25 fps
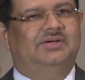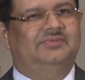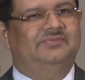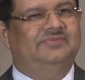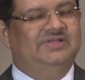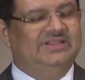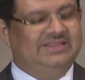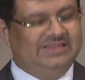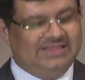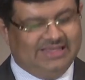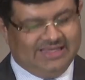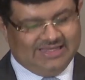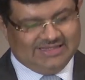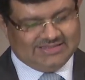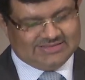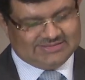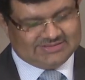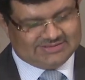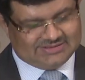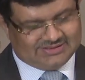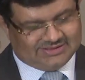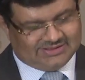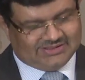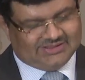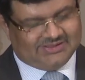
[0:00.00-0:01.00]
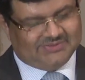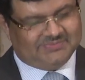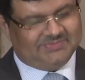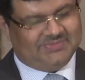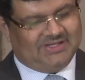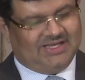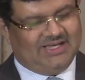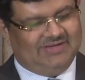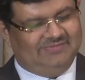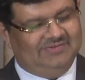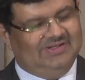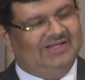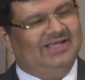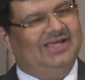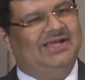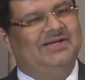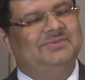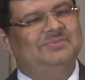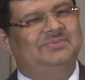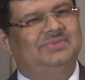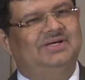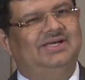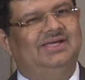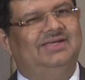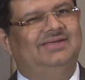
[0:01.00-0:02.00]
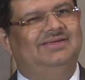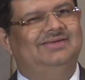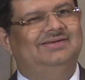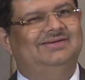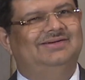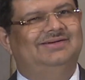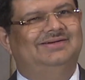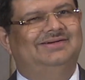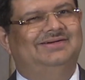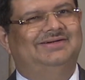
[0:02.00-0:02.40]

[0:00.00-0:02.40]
With that, I will end my